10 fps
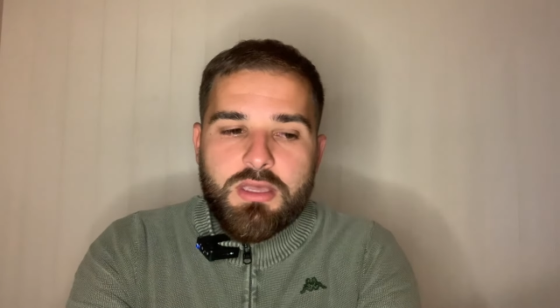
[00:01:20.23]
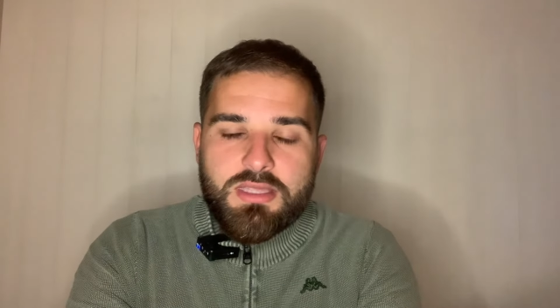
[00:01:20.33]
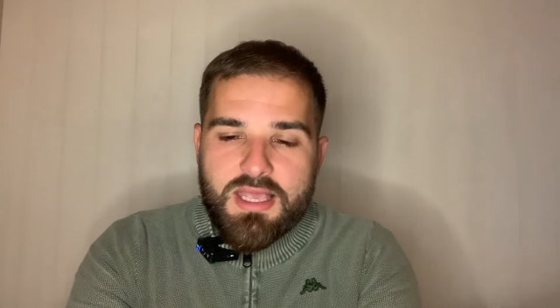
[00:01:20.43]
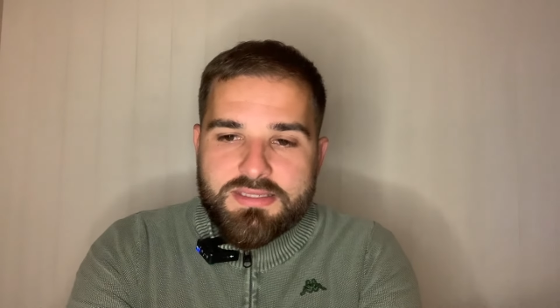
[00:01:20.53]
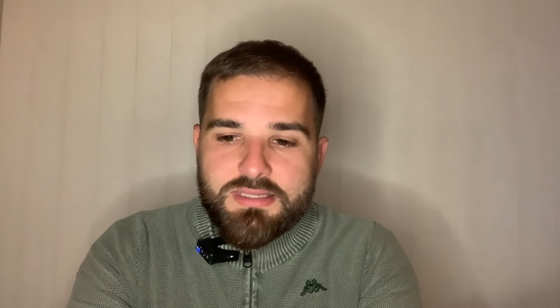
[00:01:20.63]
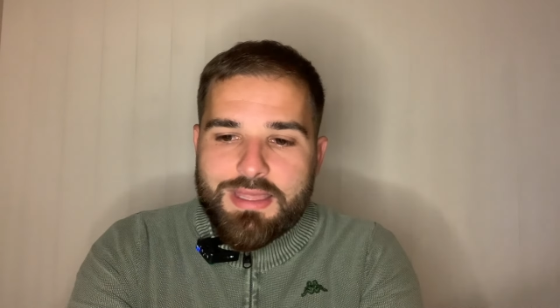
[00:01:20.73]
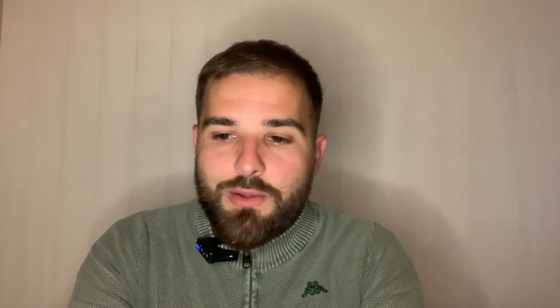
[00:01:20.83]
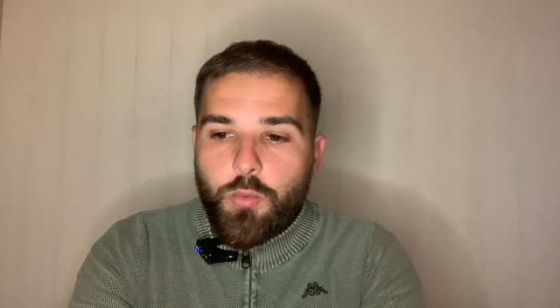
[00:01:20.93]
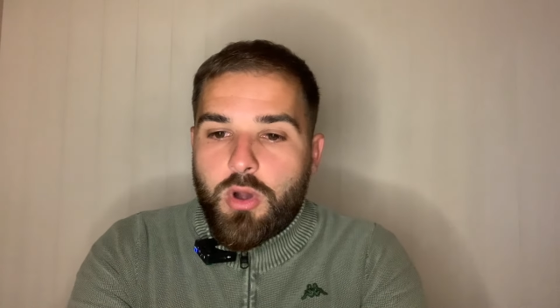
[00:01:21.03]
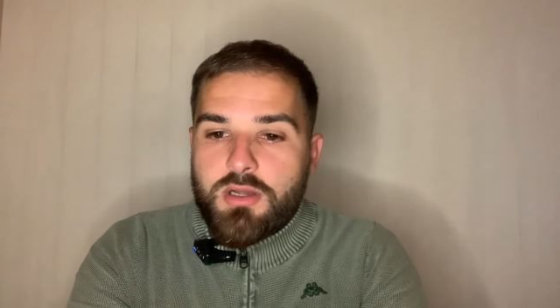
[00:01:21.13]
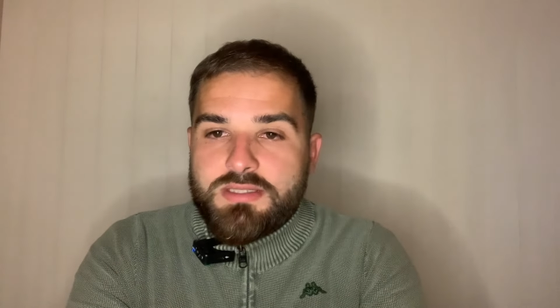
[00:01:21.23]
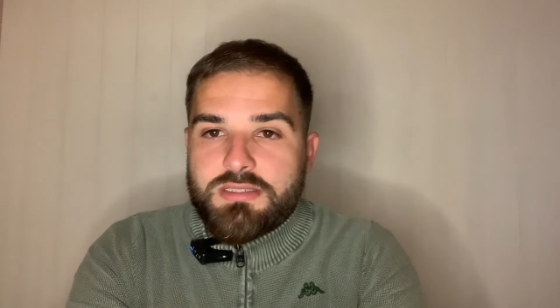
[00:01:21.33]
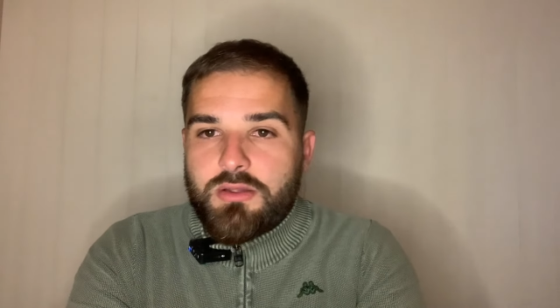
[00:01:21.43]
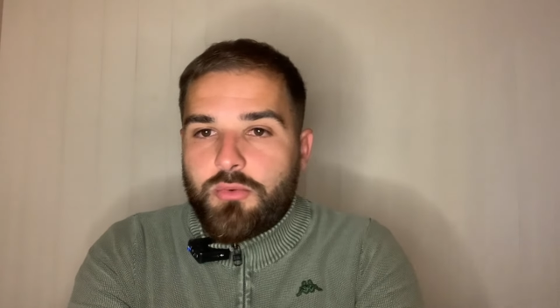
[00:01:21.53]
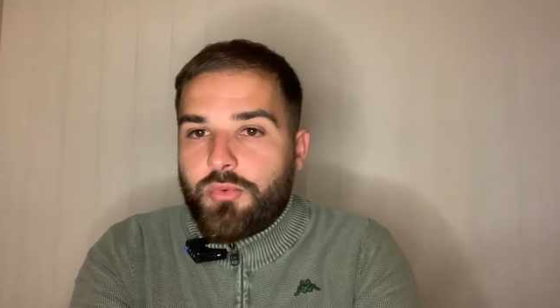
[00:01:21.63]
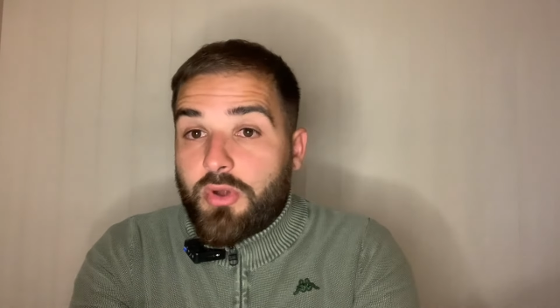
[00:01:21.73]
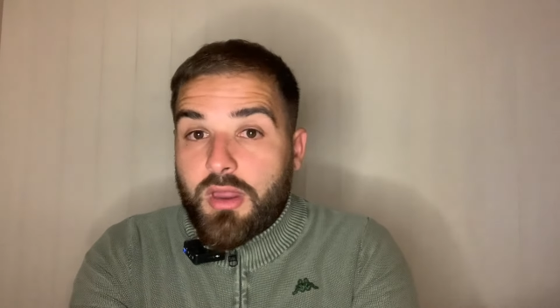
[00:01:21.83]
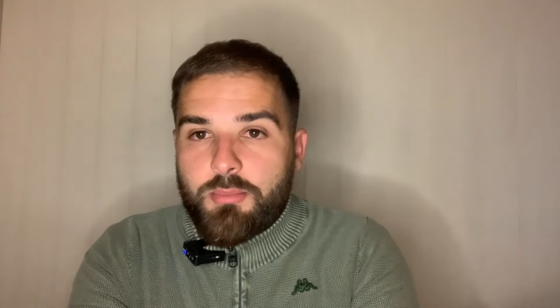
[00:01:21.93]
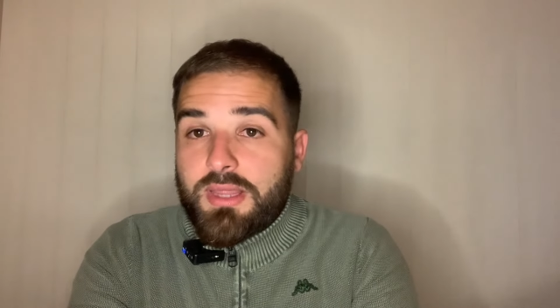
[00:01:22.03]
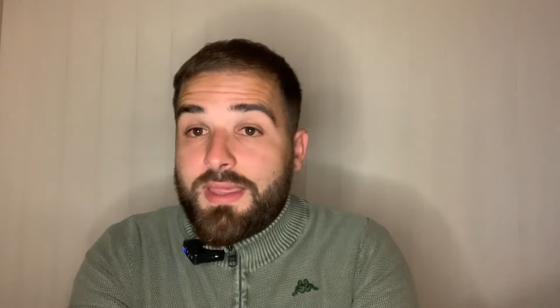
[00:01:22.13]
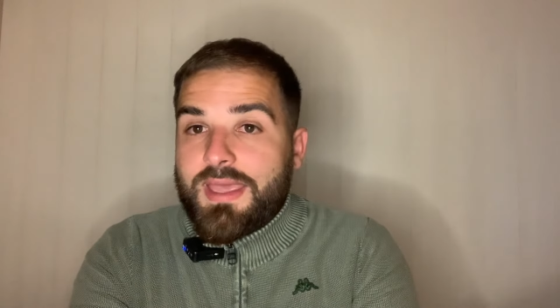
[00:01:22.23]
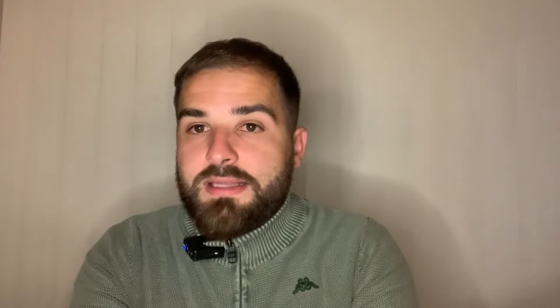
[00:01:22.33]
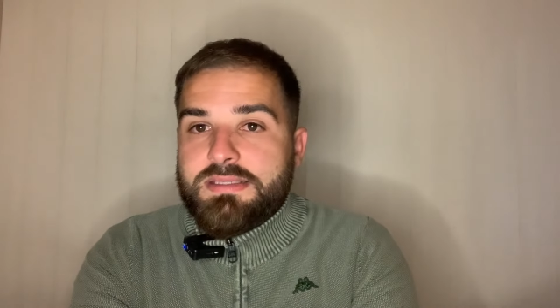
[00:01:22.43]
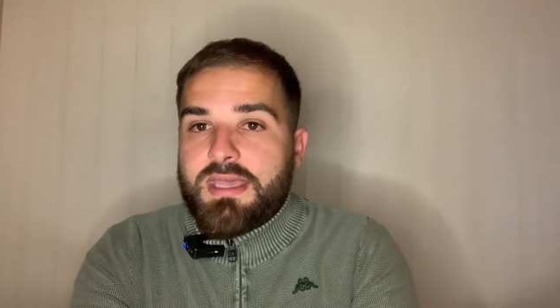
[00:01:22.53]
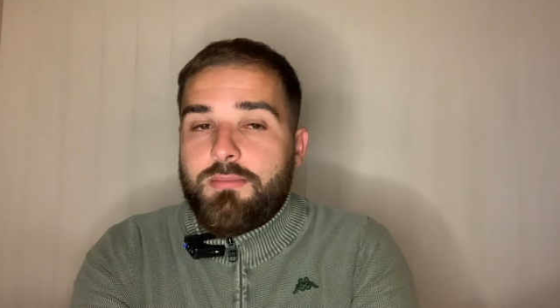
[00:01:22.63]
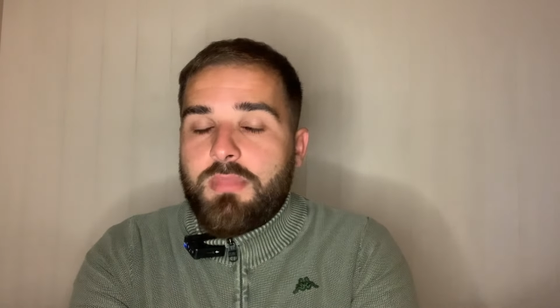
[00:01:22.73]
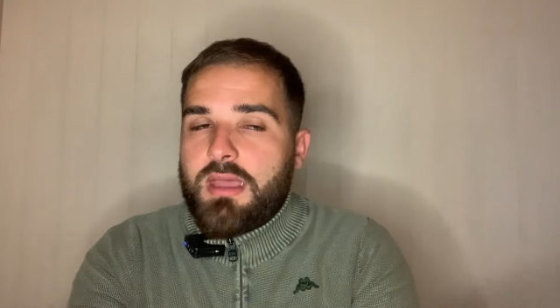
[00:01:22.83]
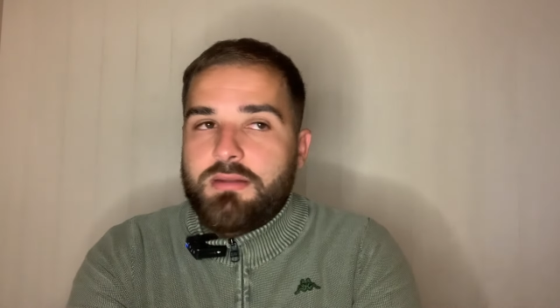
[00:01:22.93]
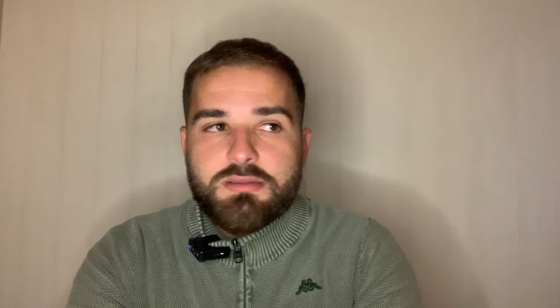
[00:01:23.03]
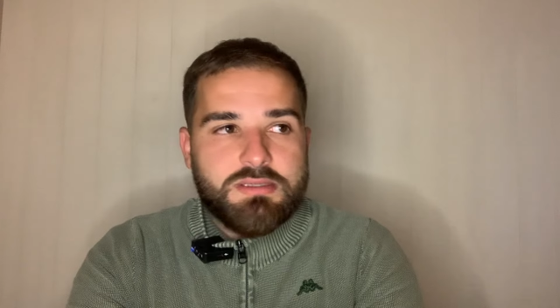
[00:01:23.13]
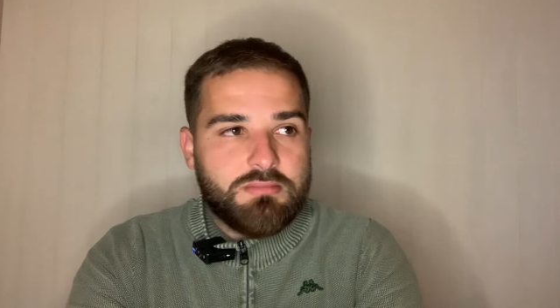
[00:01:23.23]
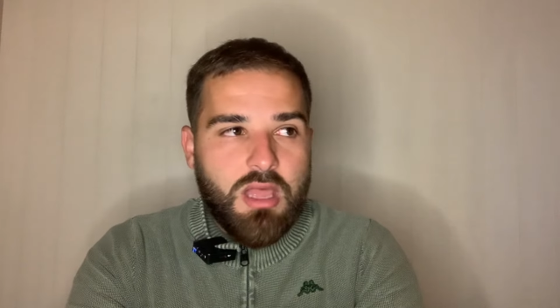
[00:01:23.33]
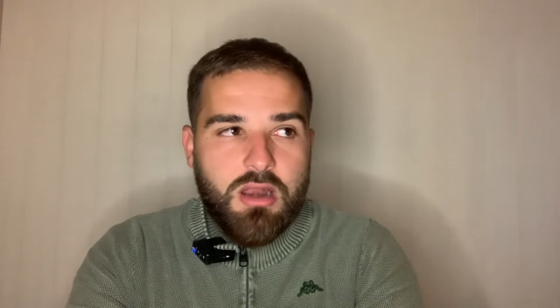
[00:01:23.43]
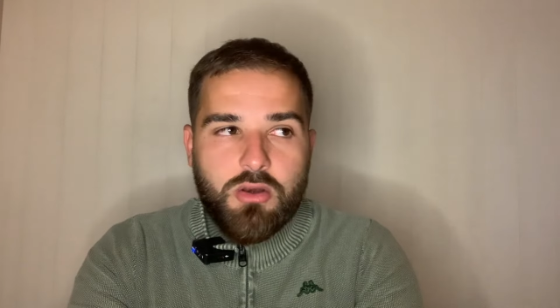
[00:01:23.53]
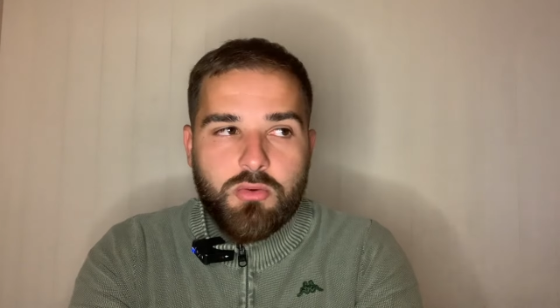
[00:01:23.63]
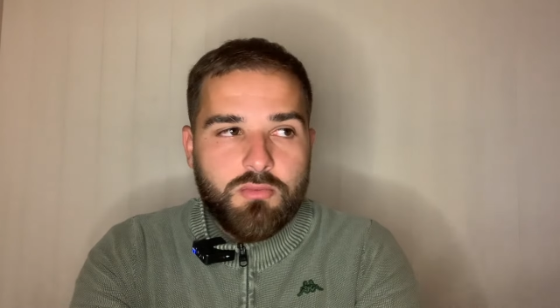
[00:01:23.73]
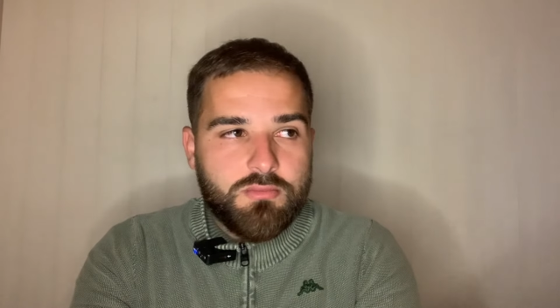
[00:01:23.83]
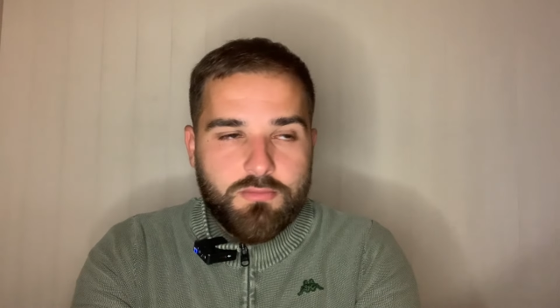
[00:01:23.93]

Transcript: yesterday was we're going to play against 10 men, I don't know,